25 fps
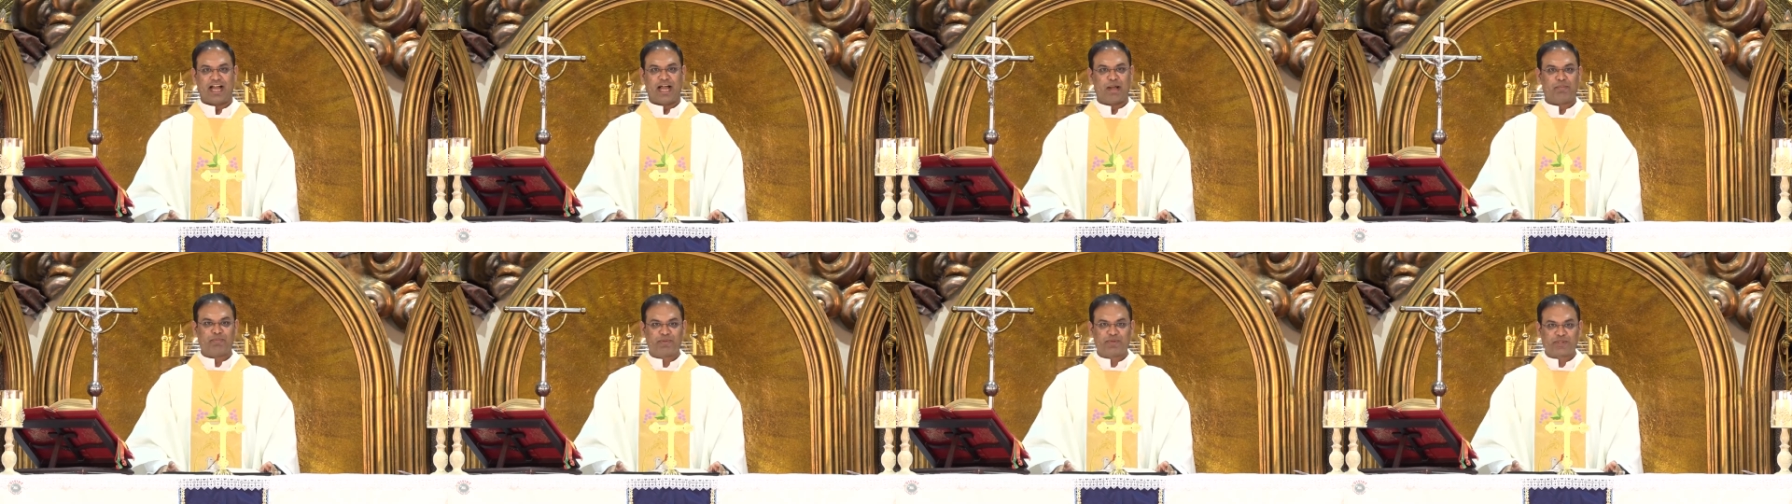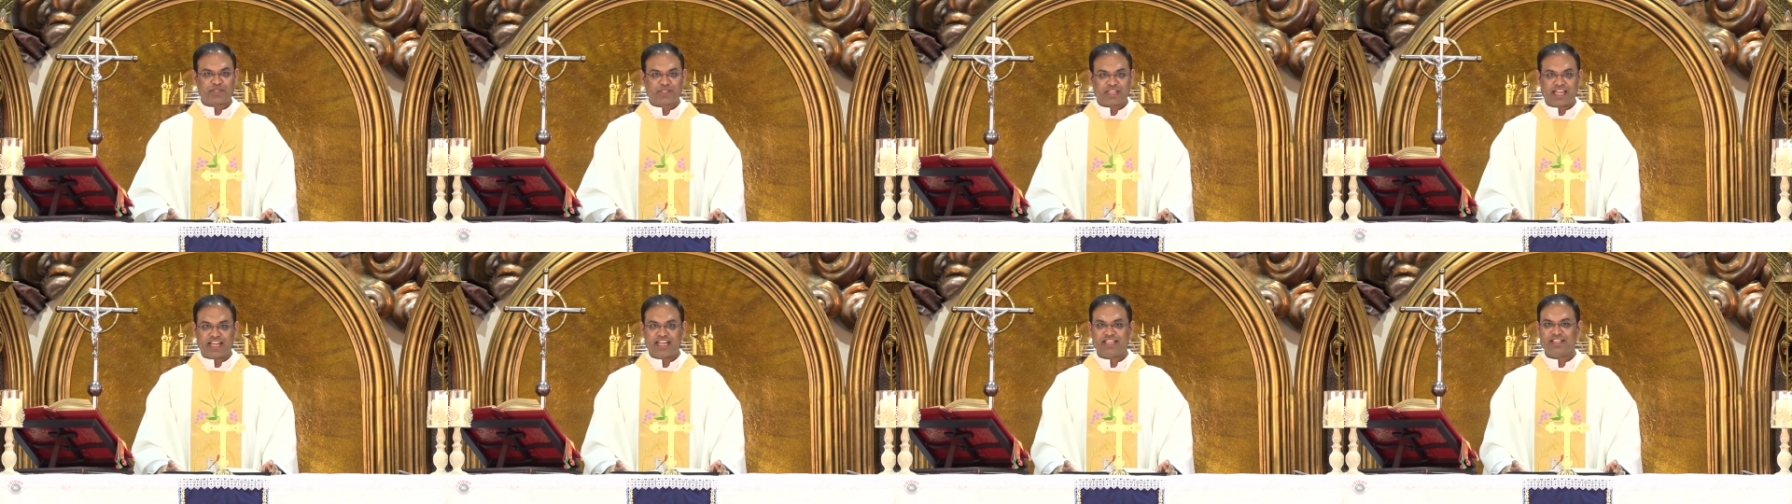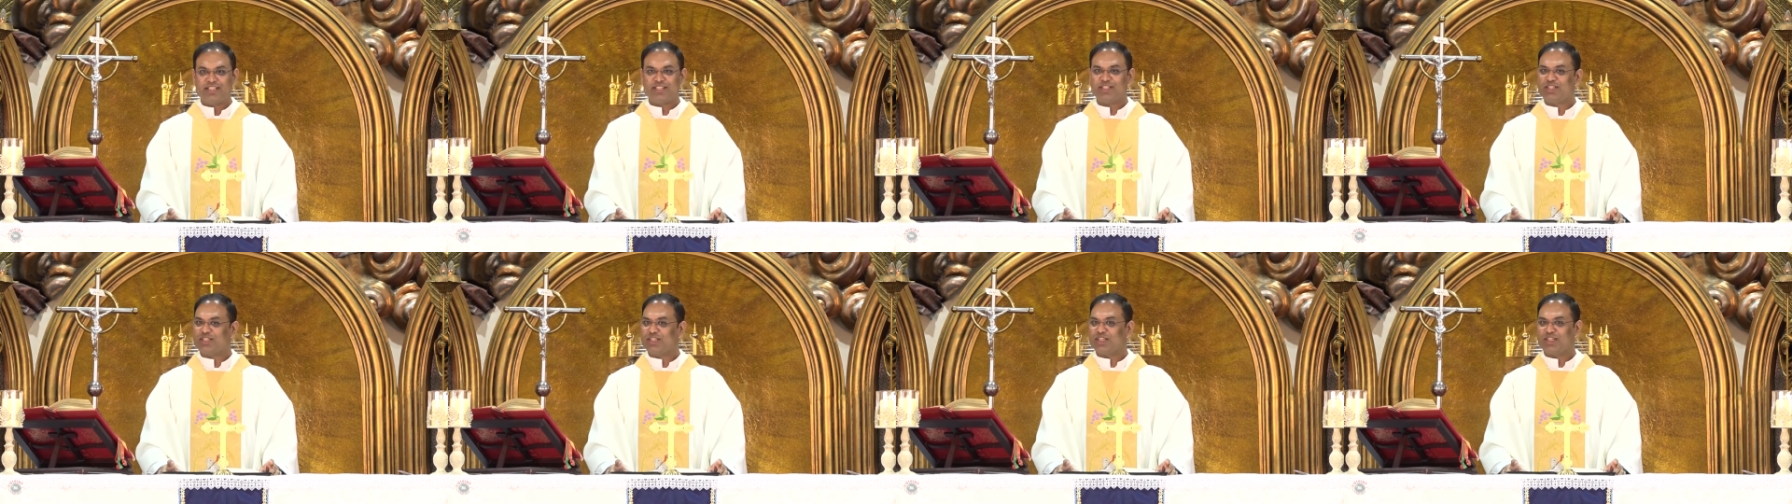I'm
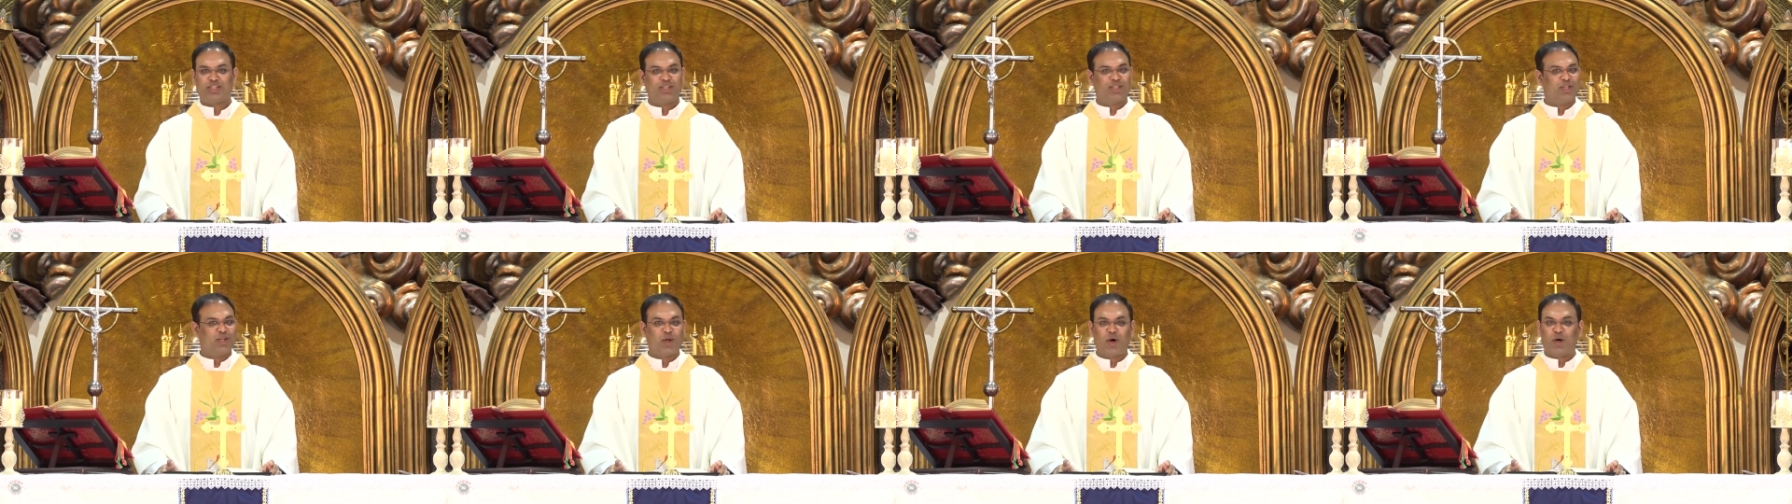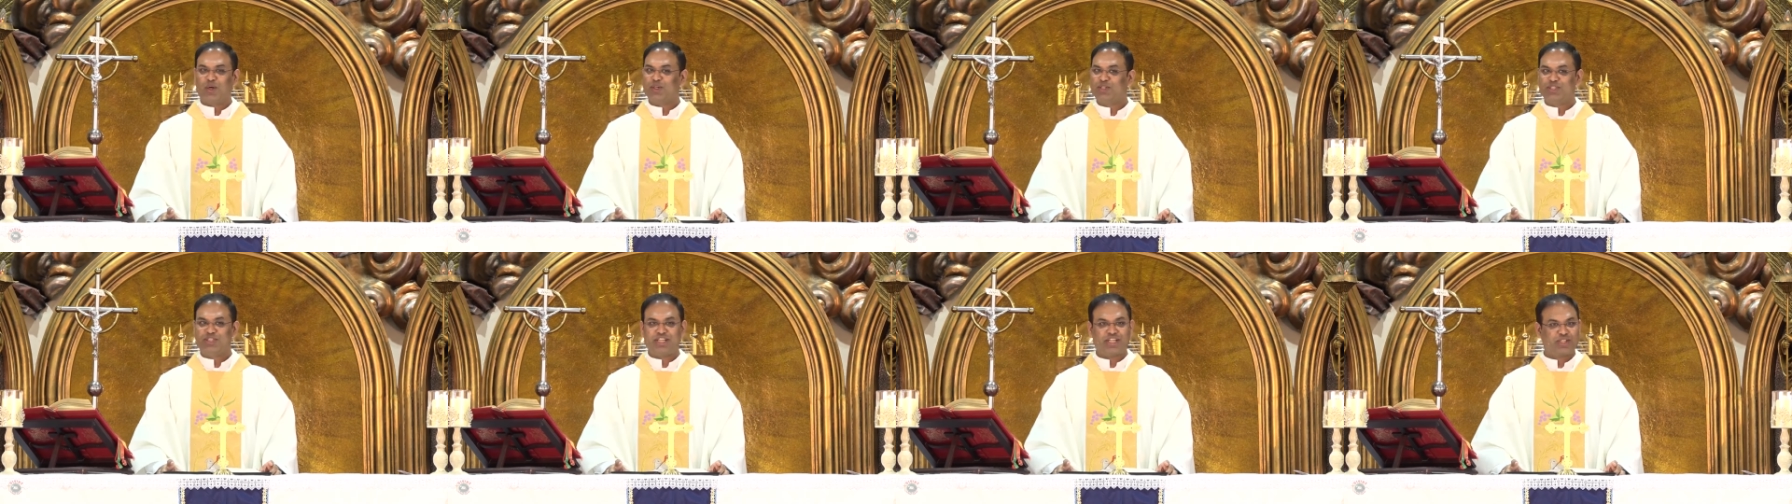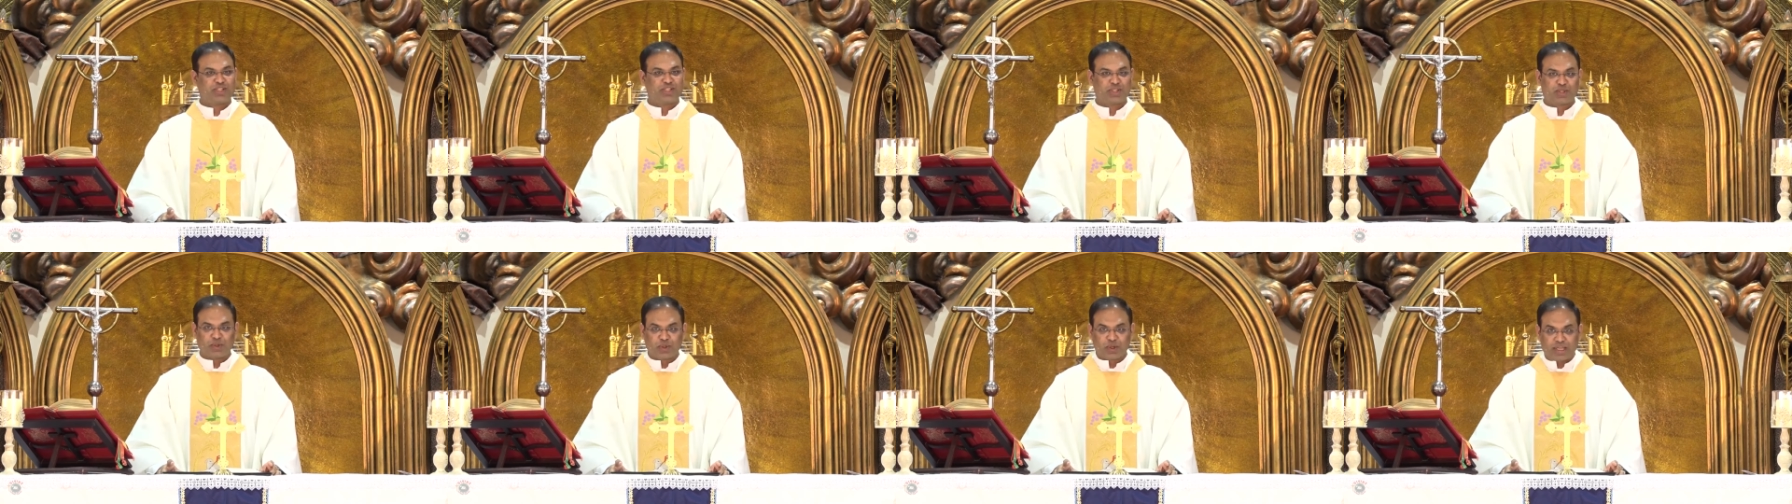sent not
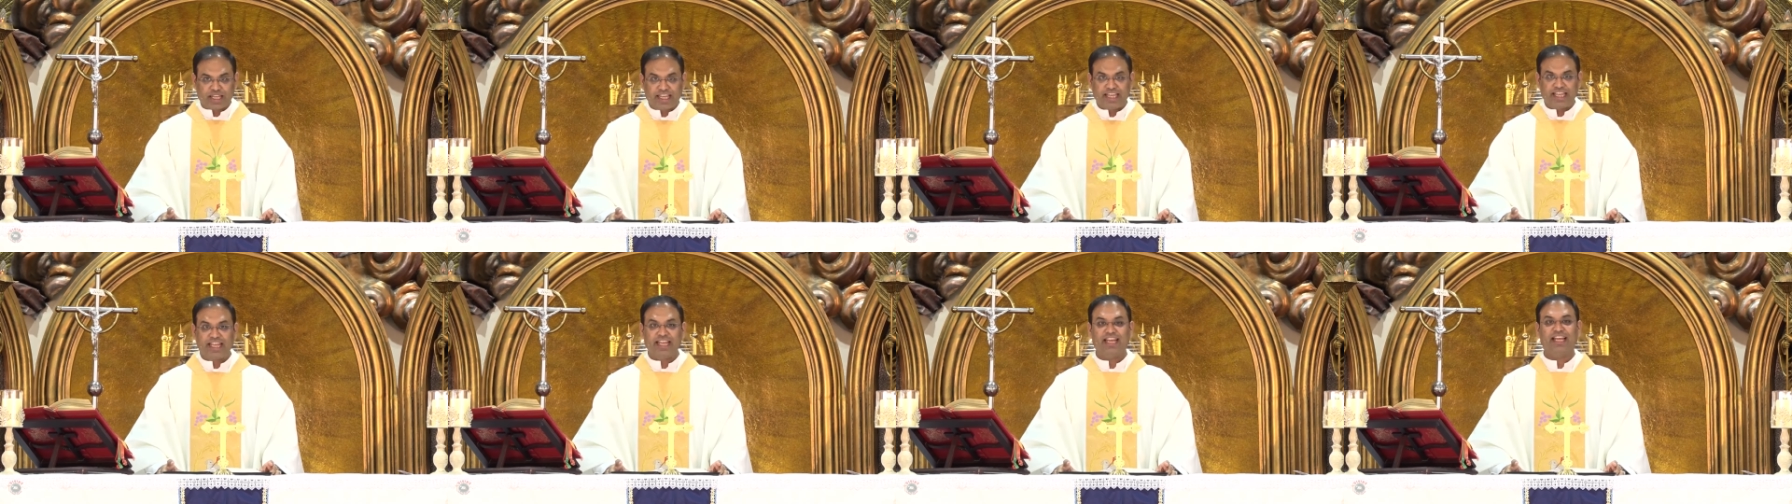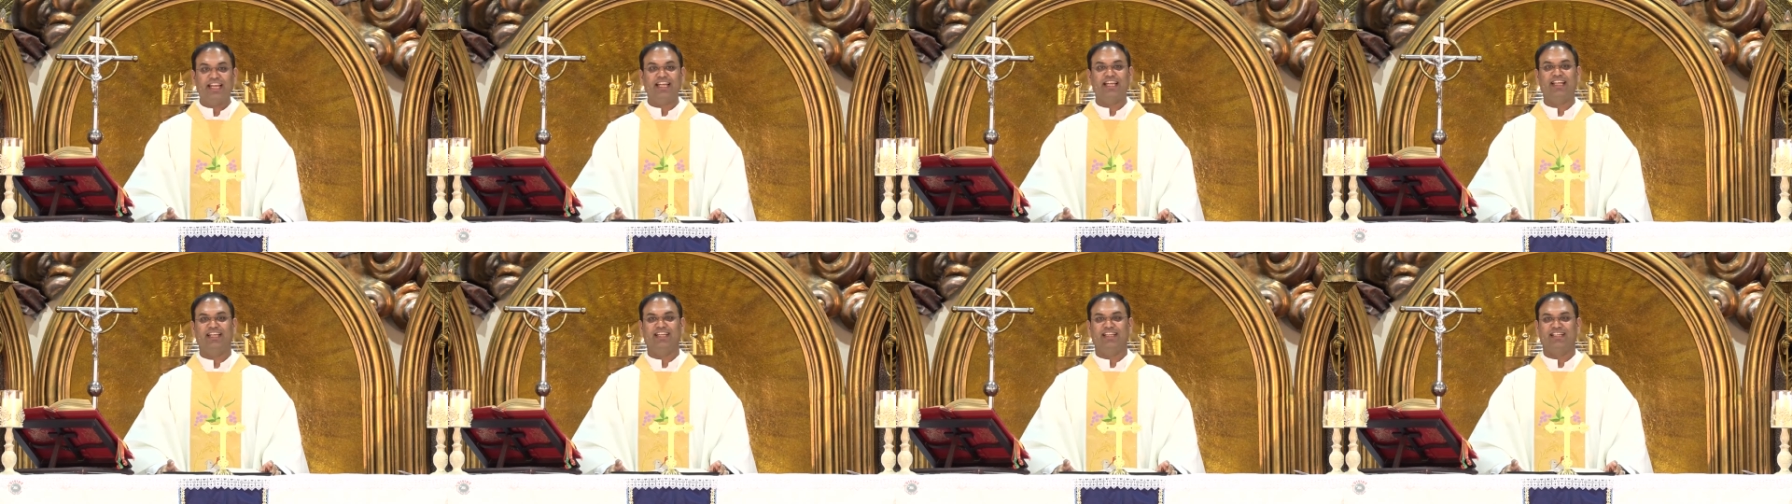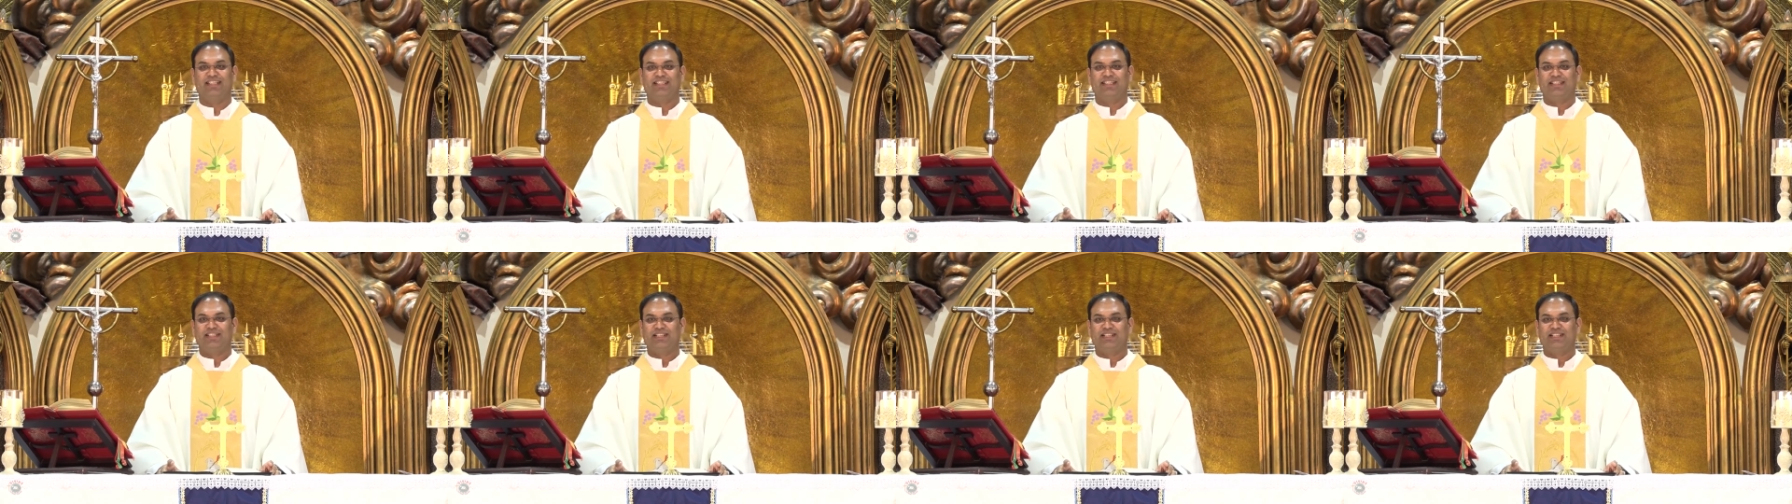just to heal,